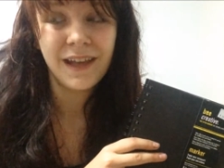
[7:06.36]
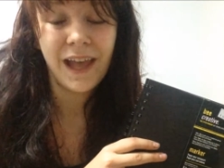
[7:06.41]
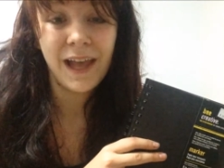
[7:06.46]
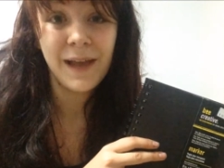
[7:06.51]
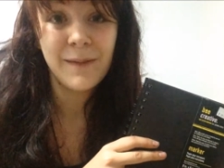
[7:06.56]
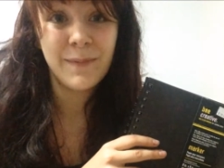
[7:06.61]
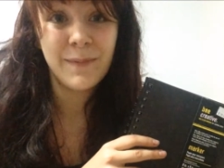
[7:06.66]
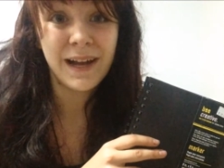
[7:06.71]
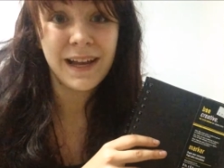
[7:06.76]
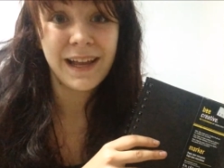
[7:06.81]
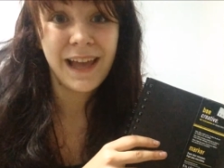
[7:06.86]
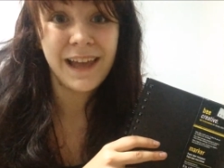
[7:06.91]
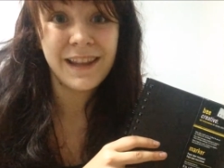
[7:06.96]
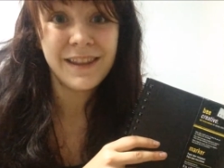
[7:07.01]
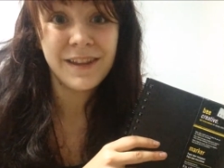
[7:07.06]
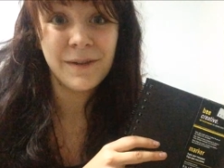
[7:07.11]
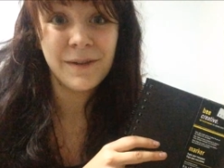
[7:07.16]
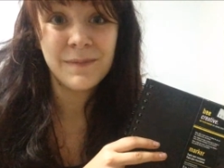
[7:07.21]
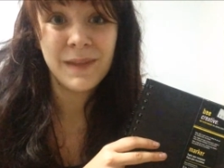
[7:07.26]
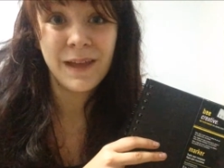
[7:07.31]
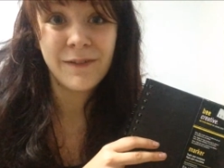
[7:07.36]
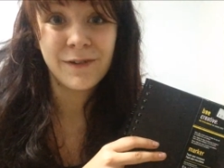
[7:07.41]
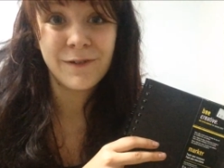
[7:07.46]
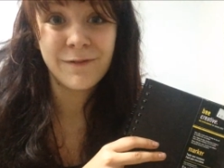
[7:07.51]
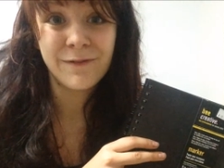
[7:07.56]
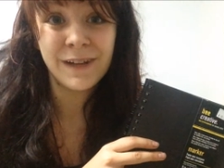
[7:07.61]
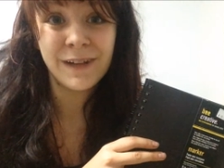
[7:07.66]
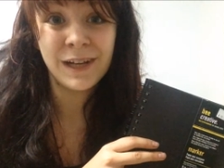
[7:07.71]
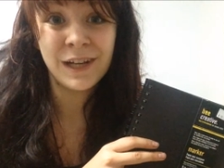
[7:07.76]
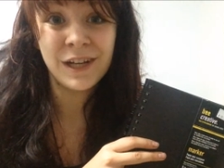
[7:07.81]
It might end up never
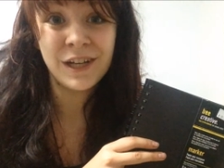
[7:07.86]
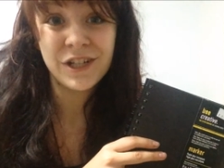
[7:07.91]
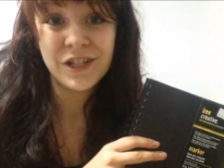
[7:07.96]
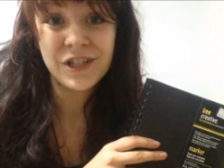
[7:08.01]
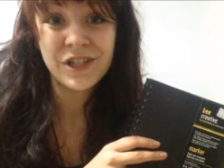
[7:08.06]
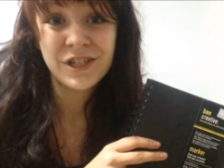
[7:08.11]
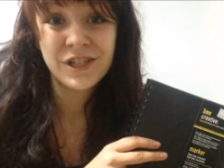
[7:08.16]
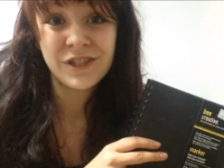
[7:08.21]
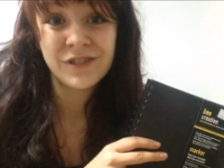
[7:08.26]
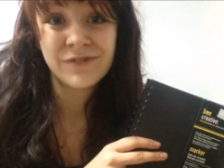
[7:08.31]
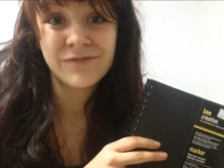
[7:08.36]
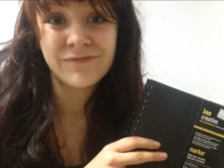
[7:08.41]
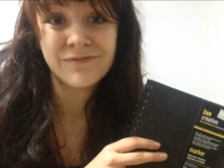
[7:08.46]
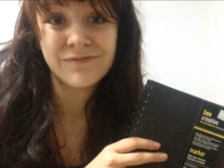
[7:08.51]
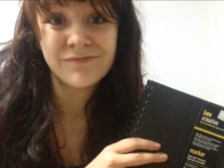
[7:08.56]
finished.